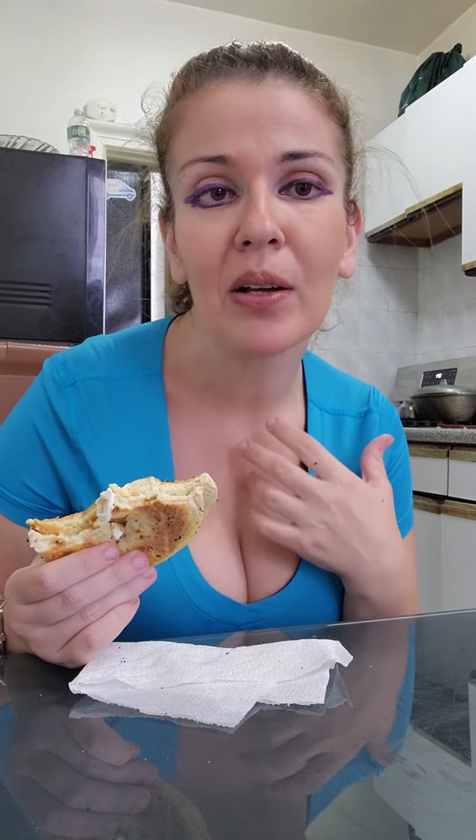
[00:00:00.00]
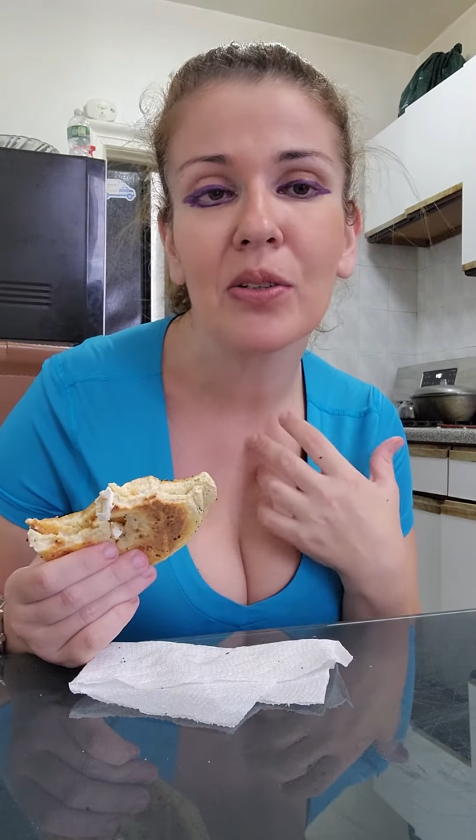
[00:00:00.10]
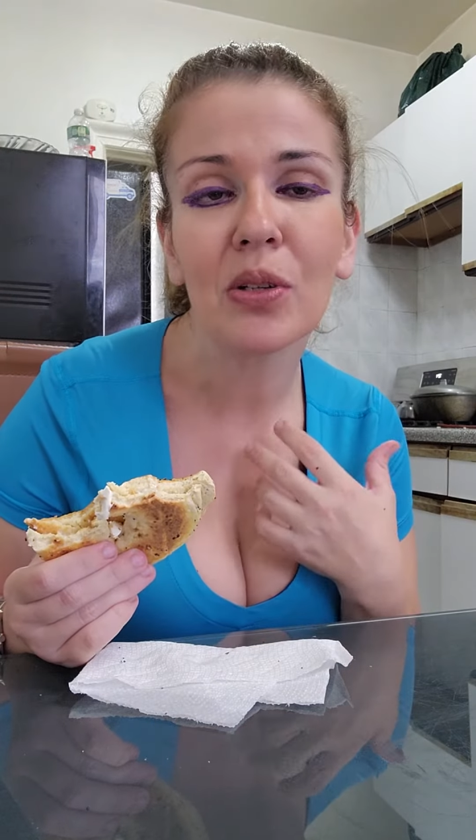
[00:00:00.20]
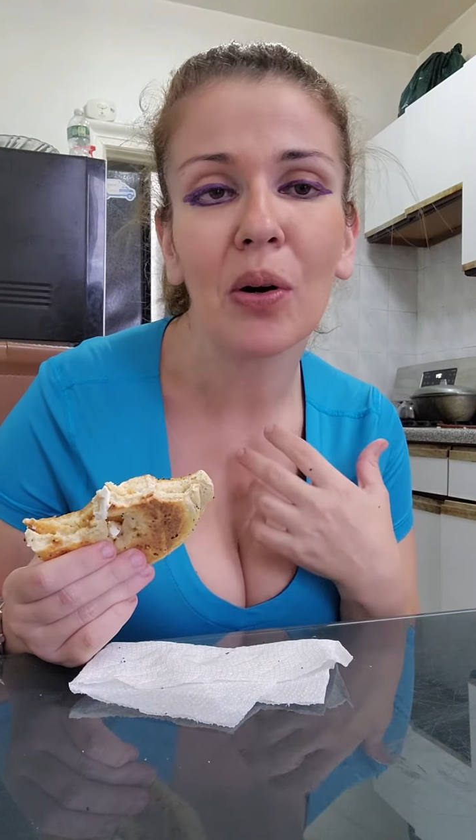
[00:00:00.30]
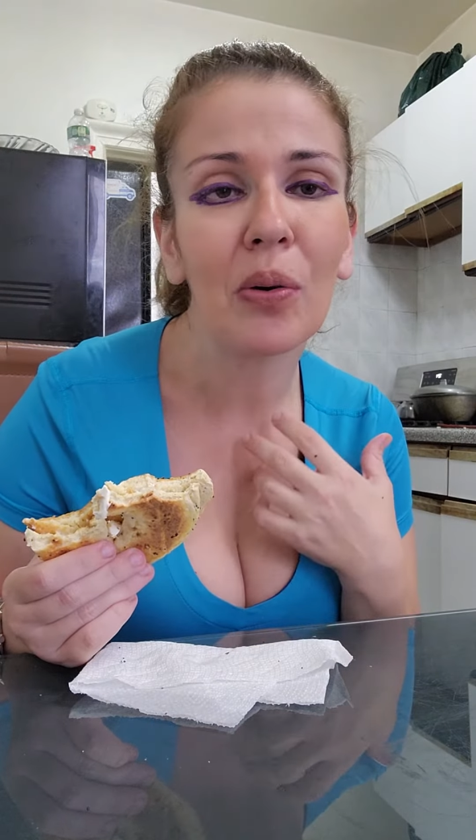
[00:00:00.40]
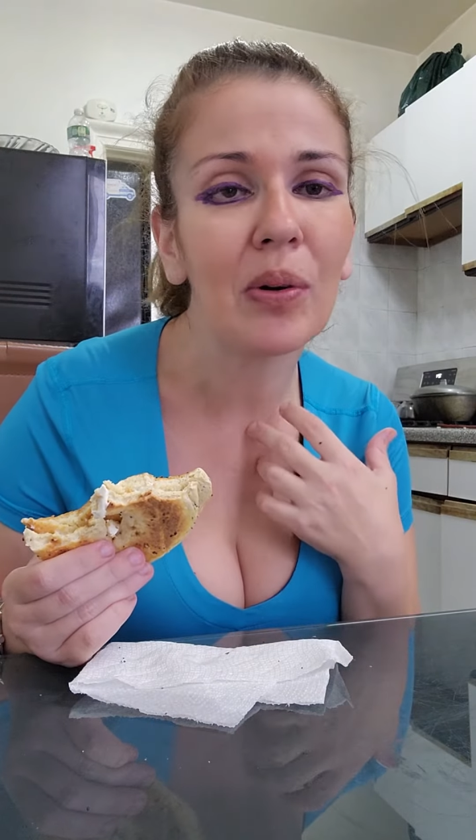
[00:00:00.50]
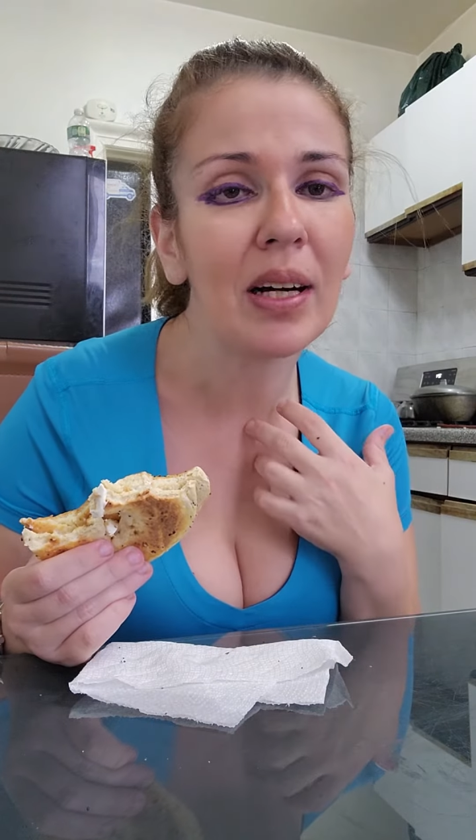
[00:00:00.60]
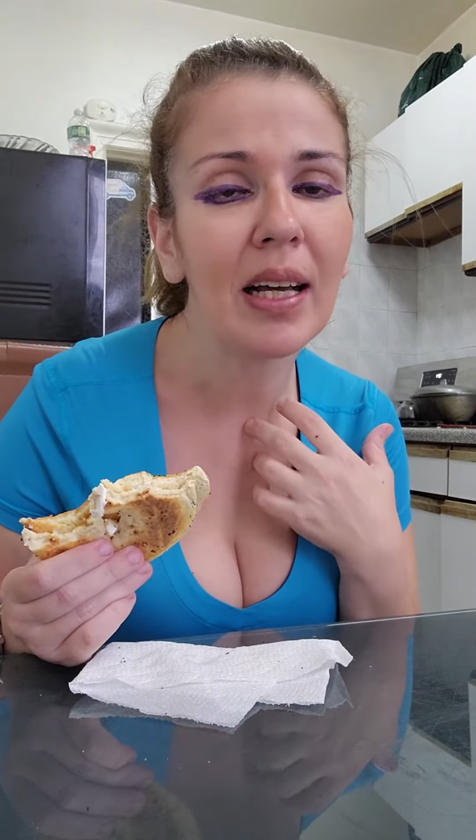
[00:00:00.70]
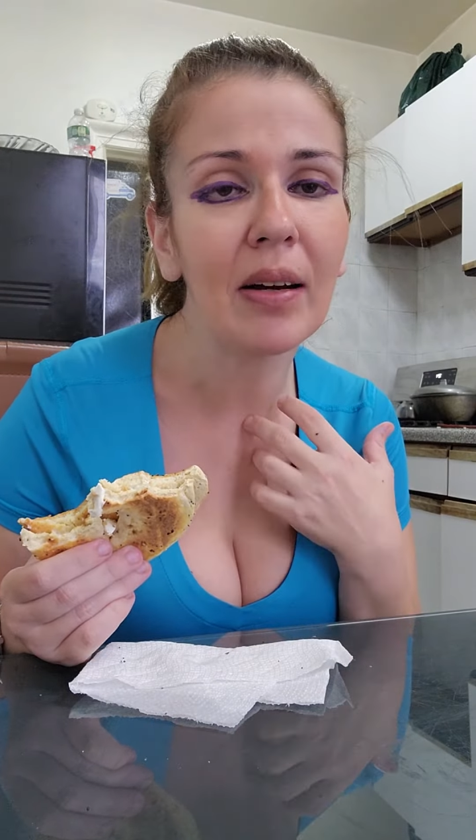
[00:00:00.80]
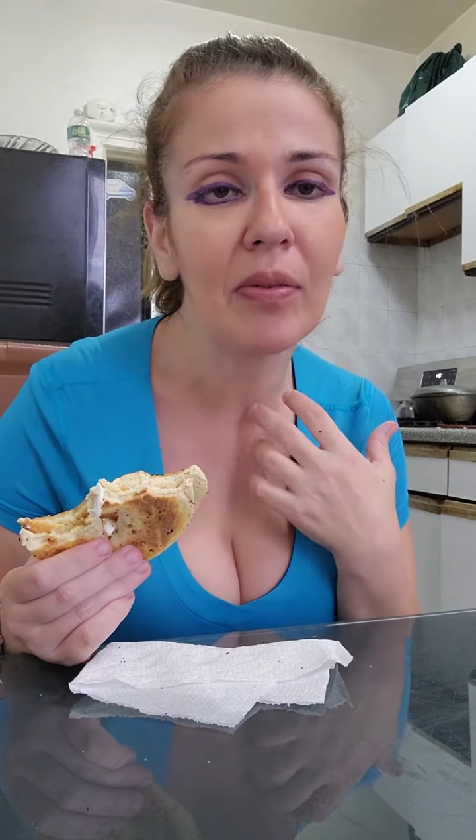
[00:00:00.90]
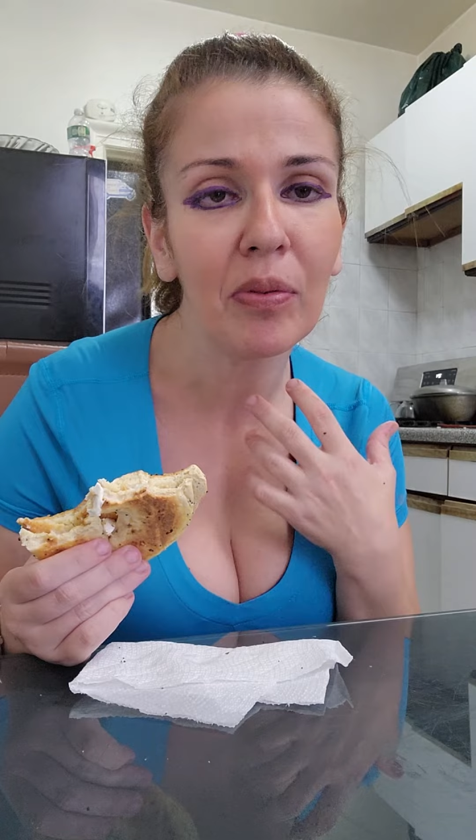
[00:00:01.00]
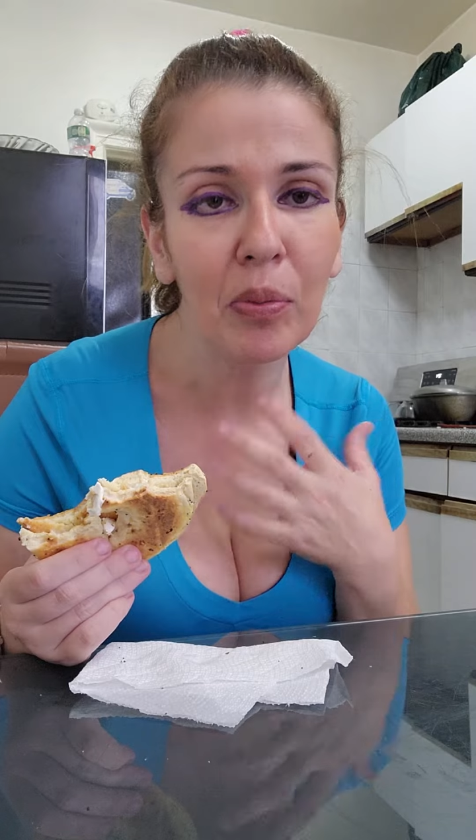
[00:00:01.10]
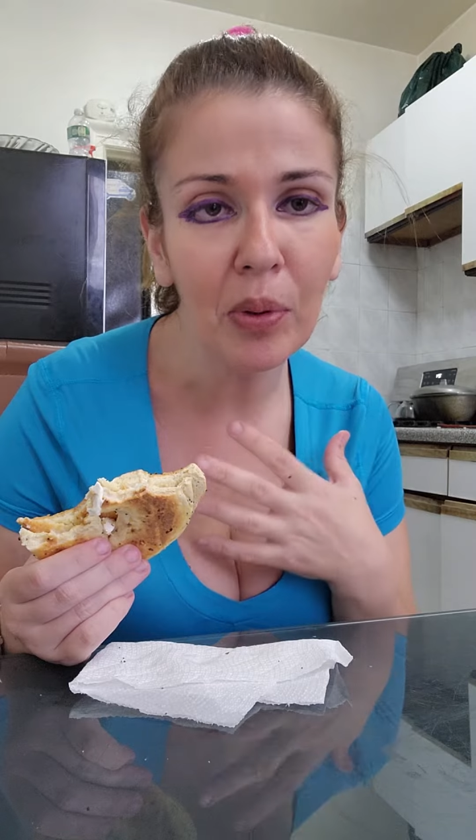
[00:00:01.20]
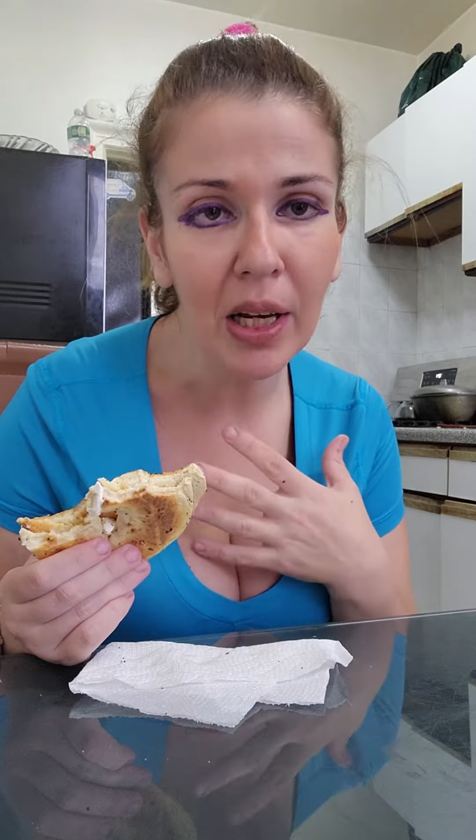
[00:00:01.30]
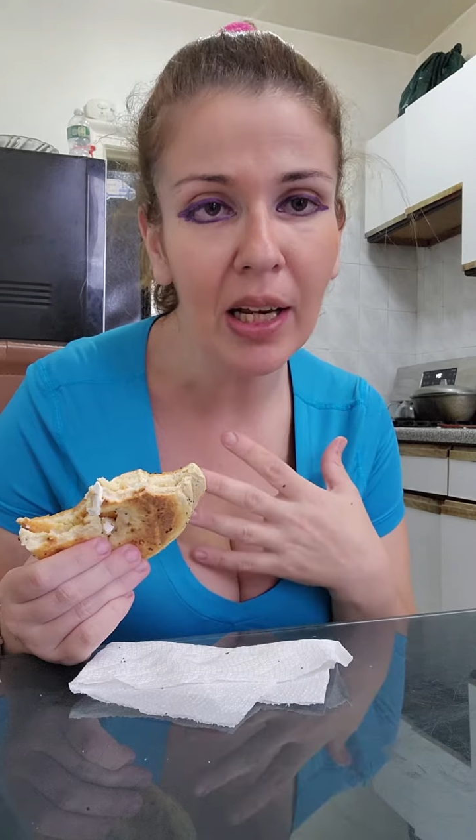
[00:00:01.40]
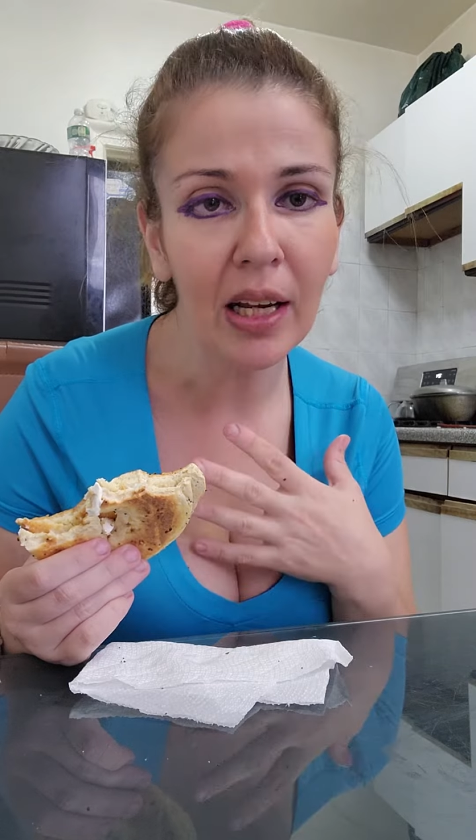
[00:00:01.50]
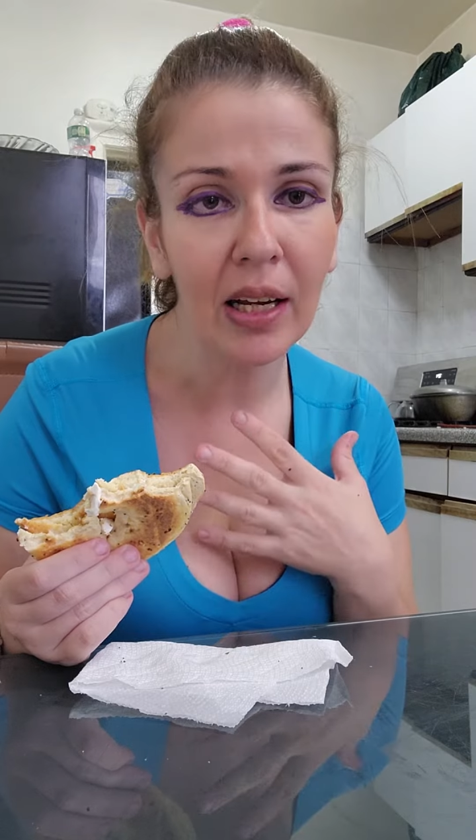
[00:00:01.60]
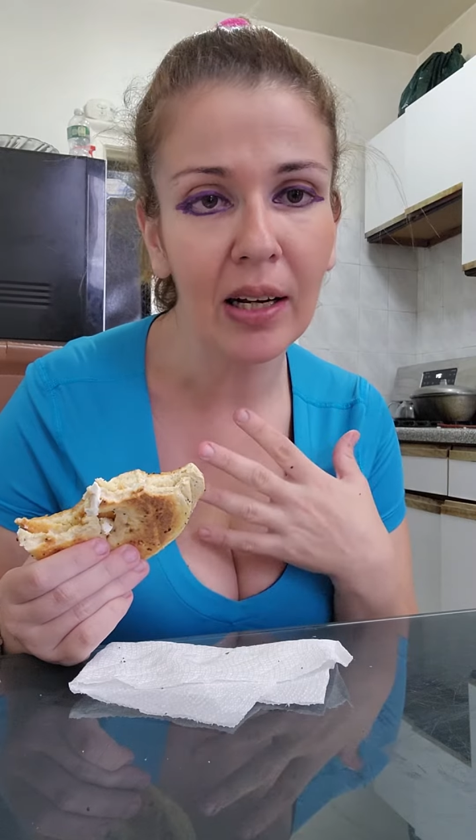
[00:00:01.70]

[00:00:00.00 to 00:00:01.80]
So if we